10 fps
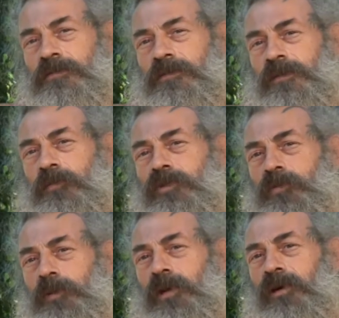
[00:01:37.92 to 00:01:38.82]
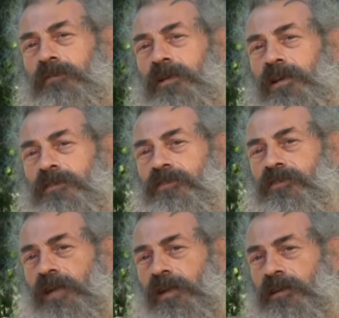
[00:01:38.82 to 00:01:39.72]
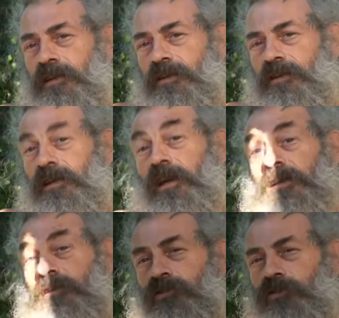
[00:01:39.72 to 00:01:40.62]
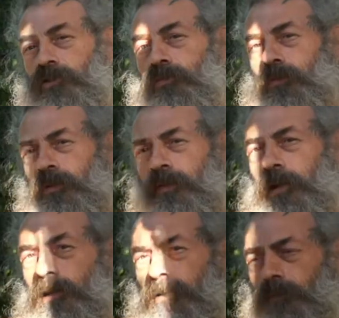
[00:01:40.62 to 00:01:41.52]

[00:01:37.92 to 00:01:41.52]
in which we are in understanding and in tune with the whole.